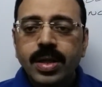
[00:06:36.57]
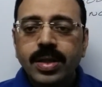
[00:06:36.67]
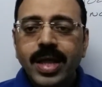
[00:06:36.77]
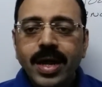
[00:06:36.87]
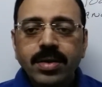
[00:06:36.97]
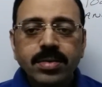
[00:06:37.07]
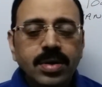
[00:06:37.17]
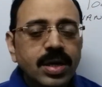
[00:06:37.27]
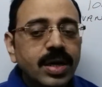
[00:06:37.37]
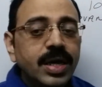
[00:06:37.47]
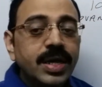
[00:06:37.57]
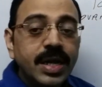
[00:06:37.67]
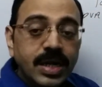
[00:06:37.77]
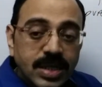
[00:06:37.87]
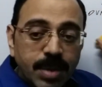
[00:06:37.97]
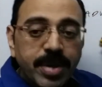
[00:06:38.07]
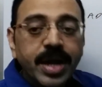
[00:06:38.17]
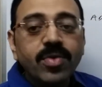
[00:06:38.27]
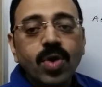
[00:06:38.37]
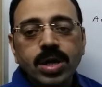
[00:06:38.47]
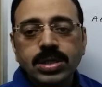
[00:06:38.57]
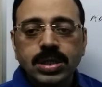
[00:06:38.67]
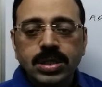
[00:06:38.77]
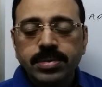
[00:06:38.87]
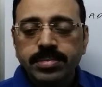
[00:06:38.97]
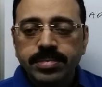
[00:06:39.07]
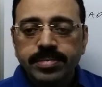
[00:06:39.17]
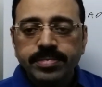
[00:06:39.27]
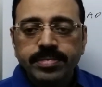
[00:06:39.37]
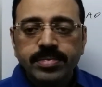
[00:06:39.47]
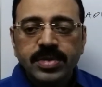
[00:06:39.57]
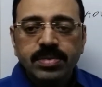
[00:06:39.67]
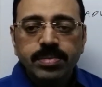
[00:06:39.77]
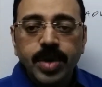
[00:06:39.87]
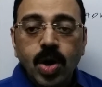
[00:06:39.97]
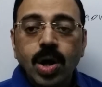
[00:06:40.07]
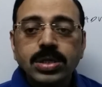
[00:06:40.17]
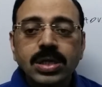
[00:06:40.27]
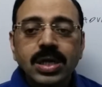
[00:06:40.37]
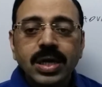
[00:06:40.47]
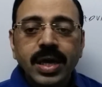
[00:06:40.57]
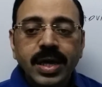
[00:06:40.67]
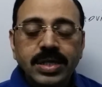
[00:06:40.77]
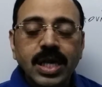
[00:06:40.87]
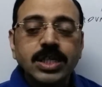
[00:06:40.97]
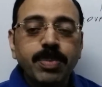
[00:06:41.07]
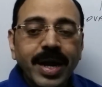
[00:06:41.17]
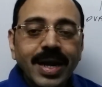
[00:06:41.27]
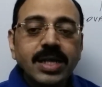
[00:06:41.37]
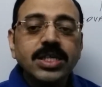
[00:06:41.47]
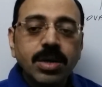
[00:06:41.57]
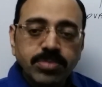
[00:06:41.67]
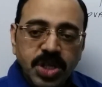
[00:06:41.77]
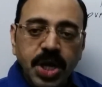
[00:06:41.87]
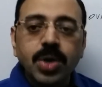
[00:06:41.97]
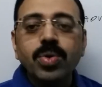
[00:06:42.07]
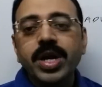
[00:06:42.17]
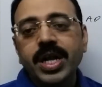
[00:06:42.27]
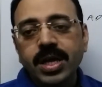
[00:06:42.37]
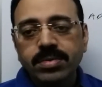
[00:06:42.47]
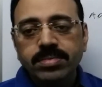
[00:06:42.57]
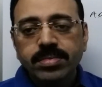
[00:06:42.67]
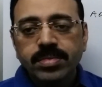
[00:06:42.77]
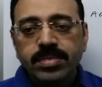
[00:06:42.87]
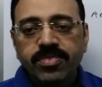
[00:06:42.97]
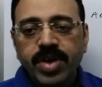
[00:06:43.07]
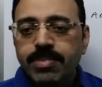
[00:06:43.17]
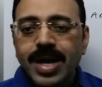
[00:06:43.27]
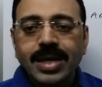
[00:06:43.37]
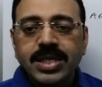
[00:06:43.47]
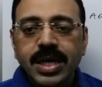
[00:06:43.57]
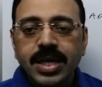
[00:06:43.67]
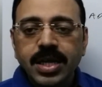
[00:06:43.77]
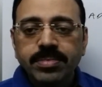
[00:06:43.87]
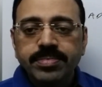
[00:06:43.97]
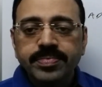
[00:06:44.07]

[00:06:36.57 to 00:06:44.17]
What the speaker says: Then he needs some advance because he is expecting some security from consignee.